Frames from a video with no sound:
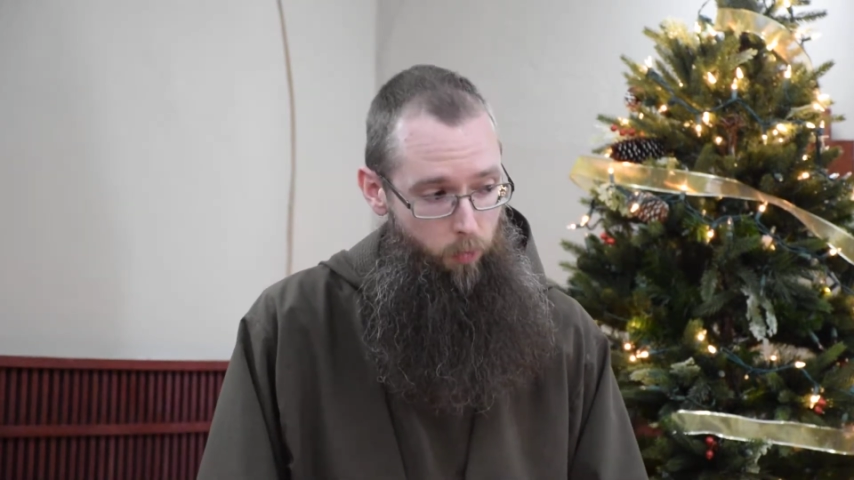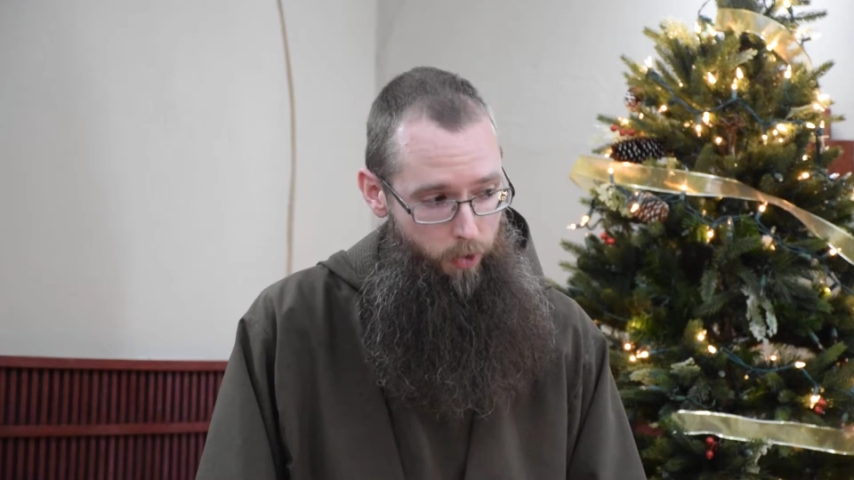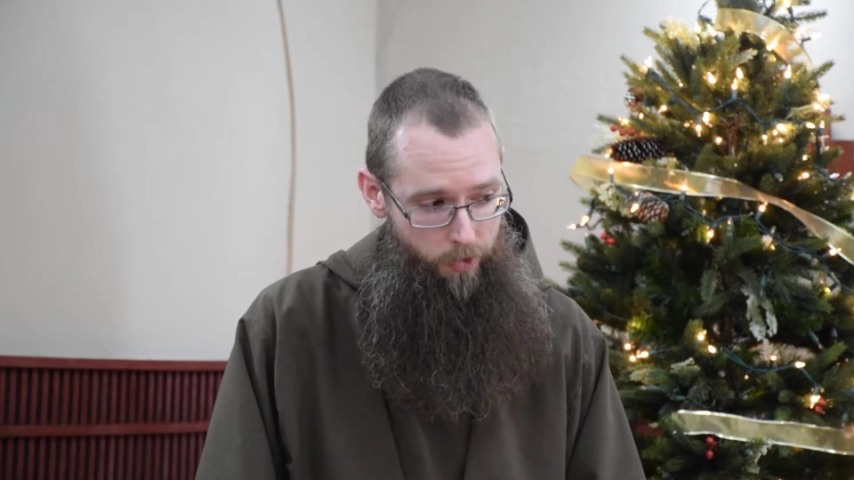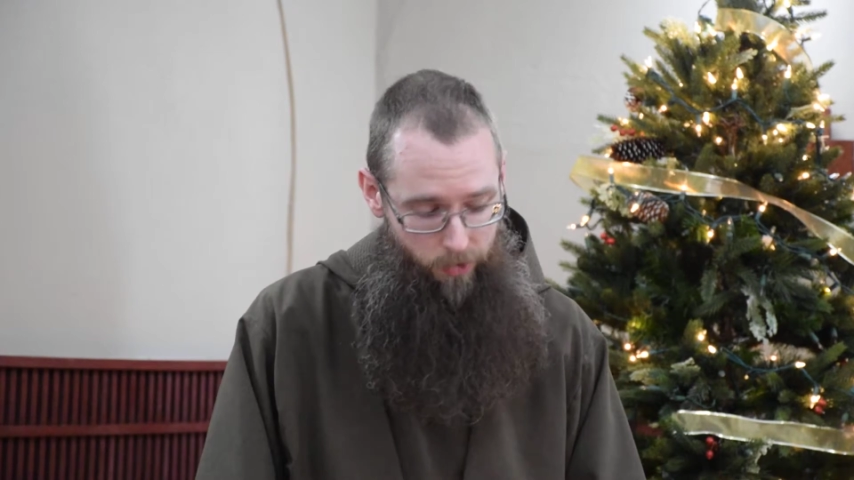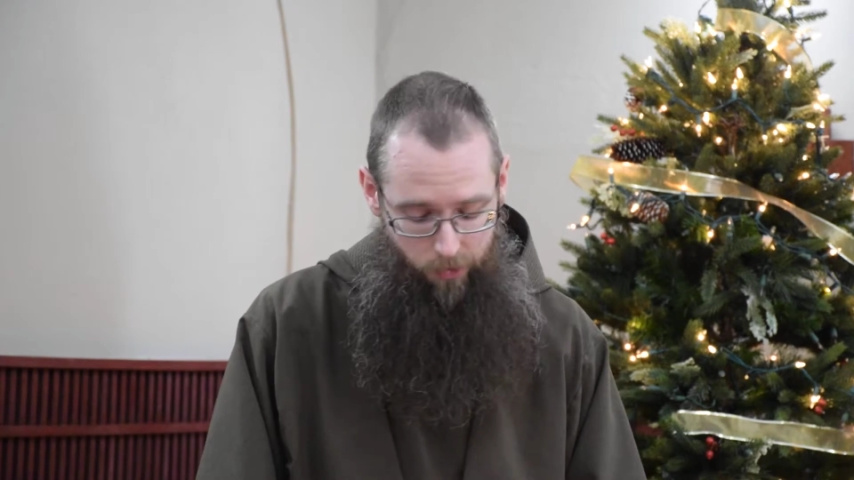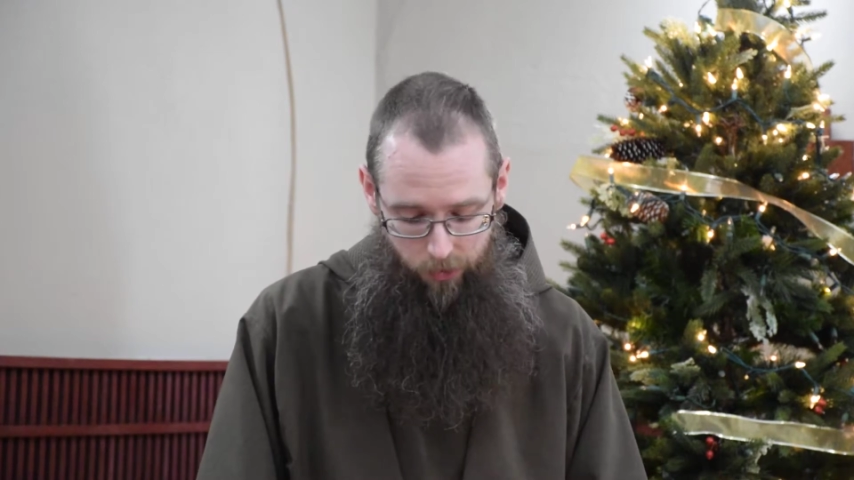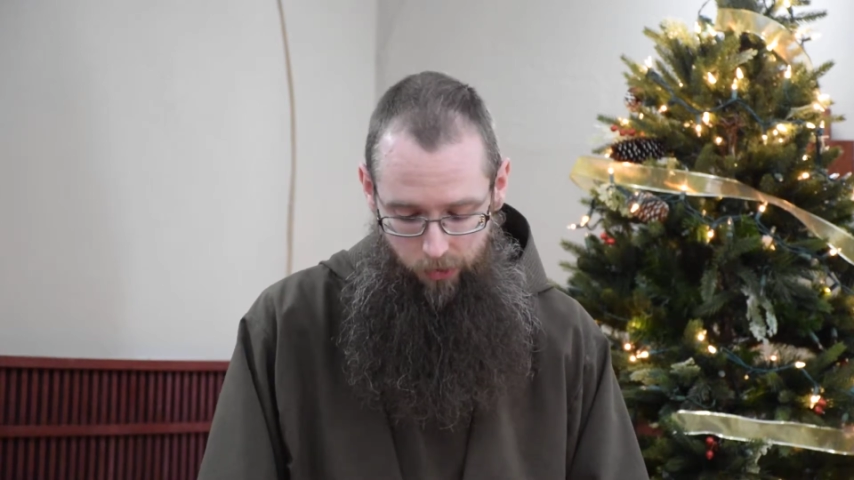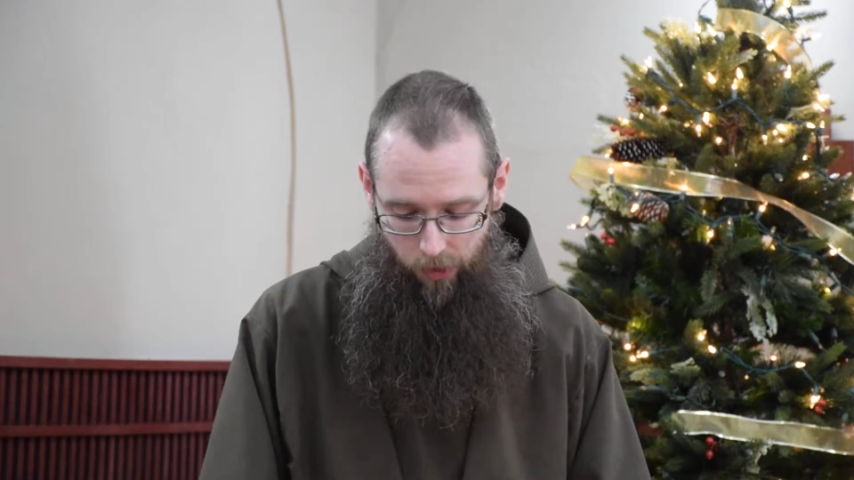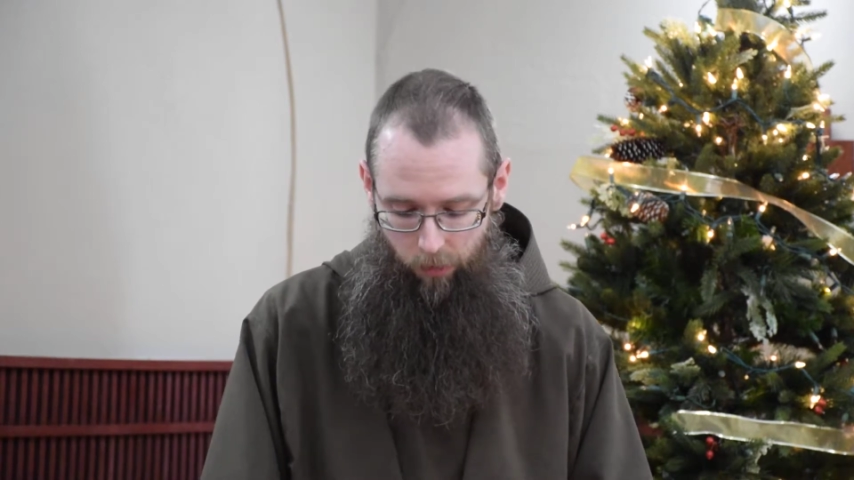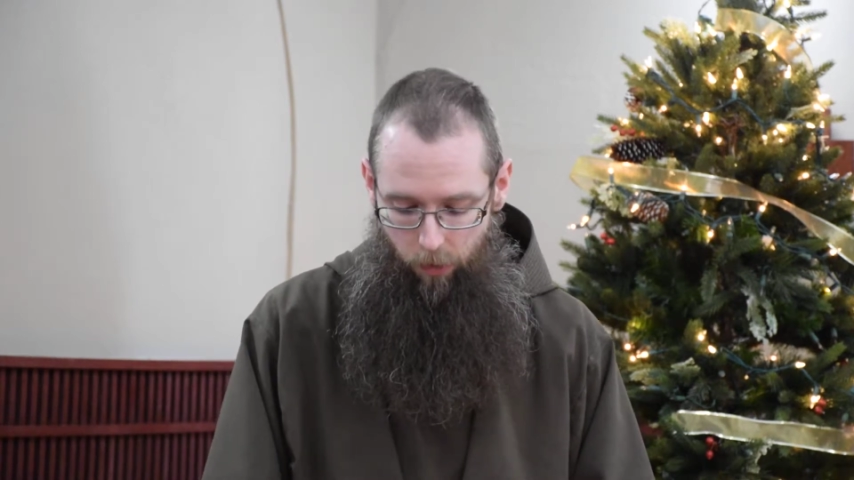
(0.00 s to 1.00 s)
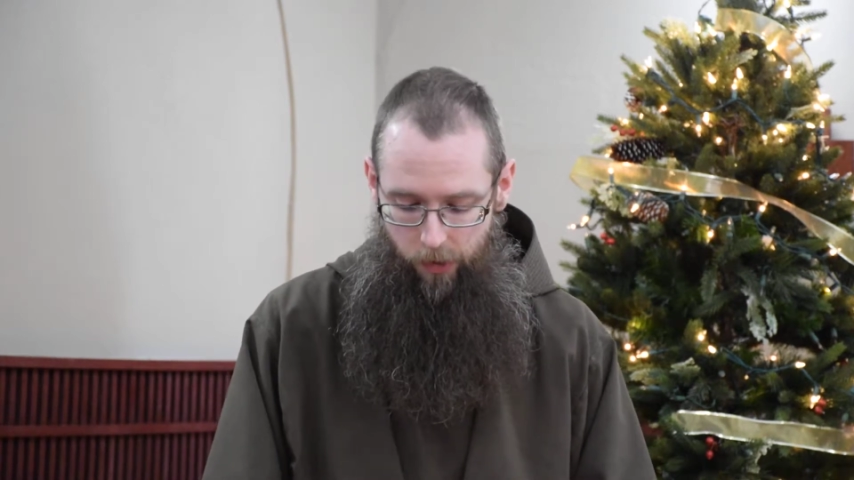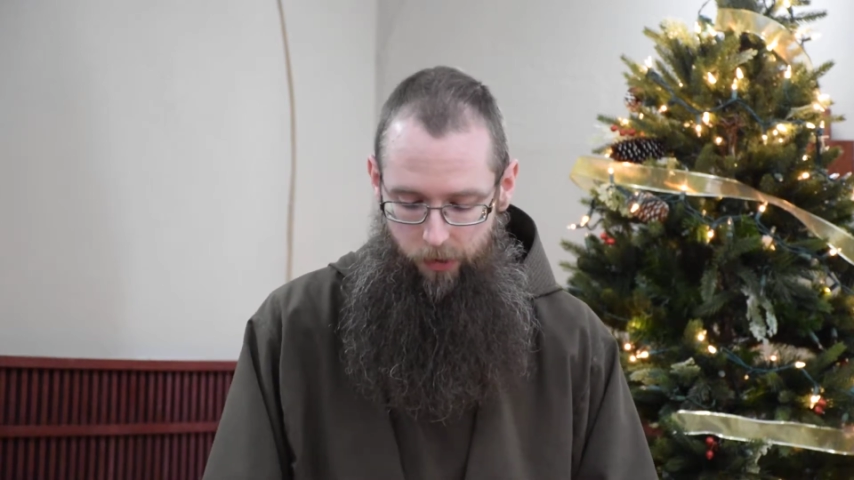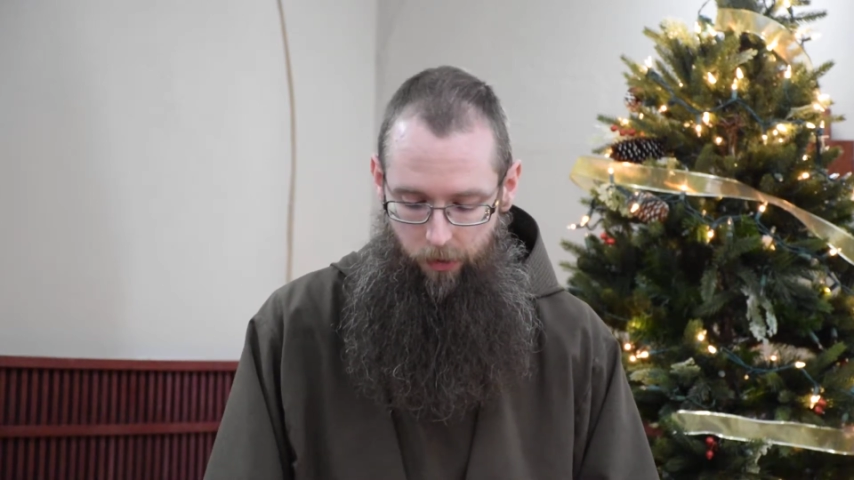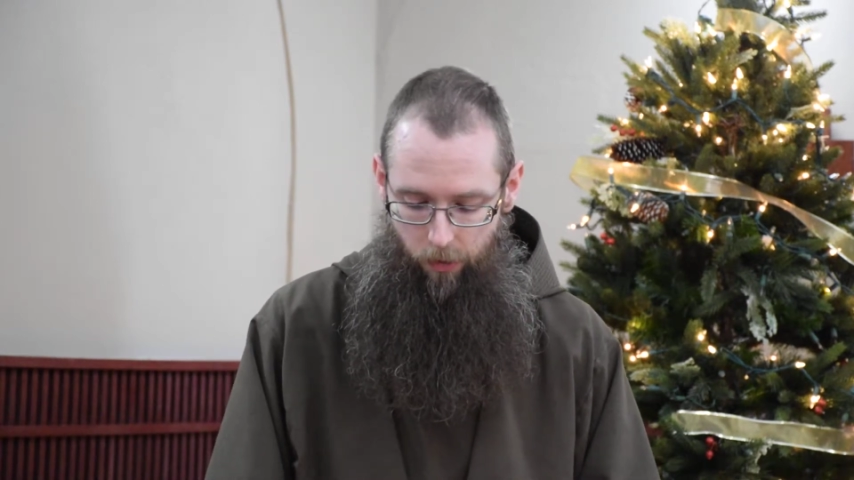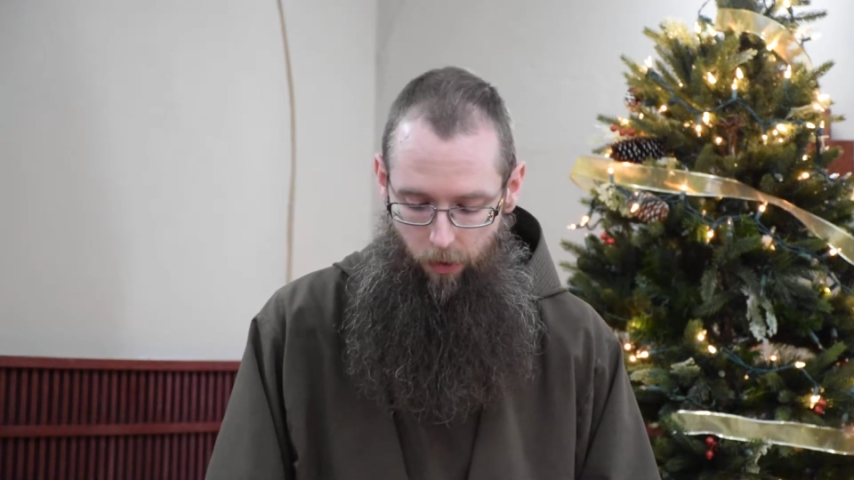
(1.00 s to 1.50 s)
priest as he
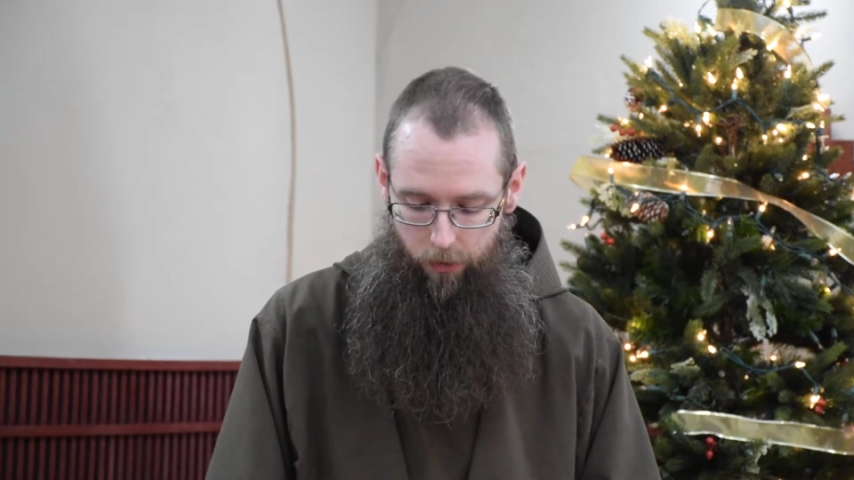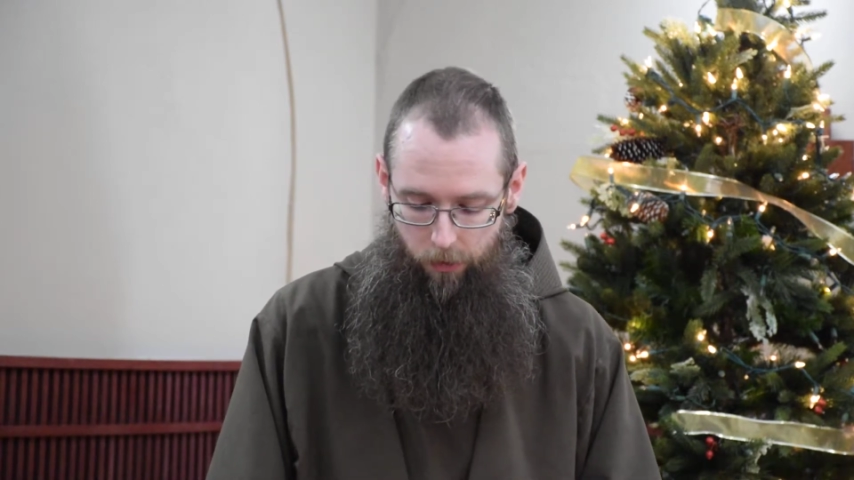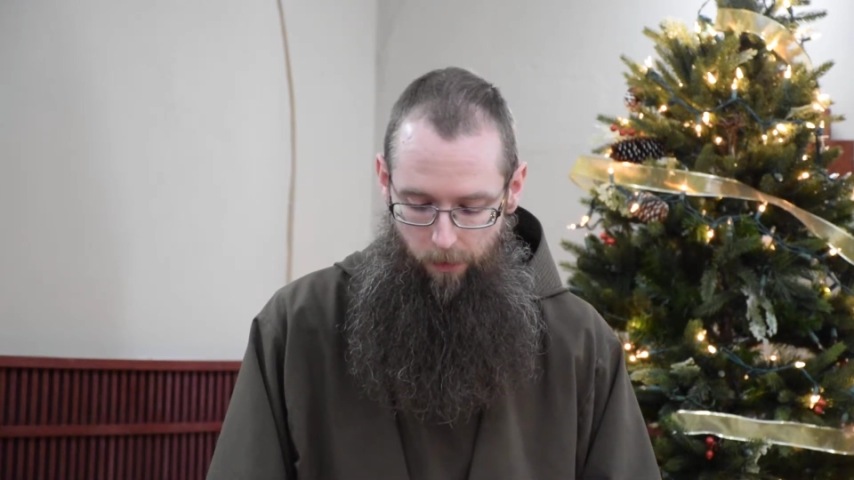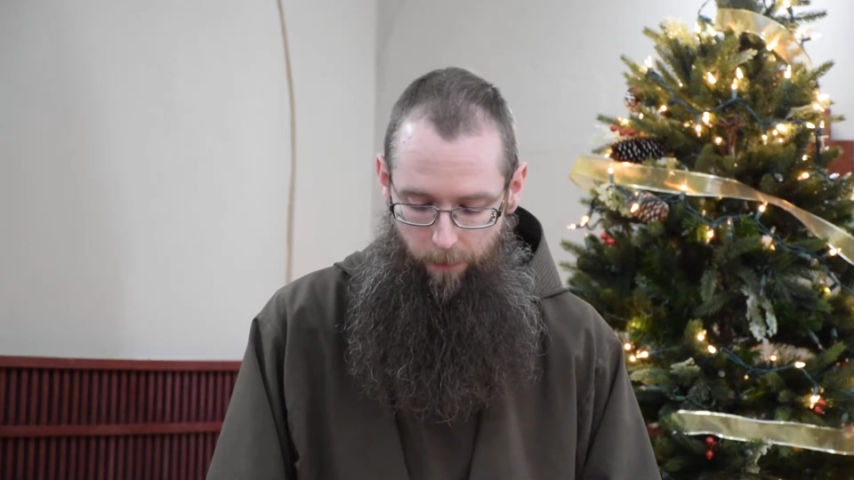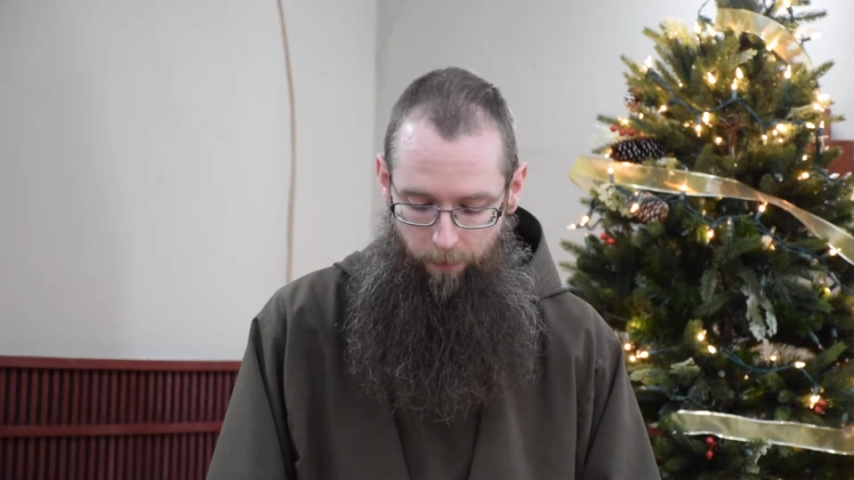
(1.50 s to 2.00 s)
celebrates at the altar.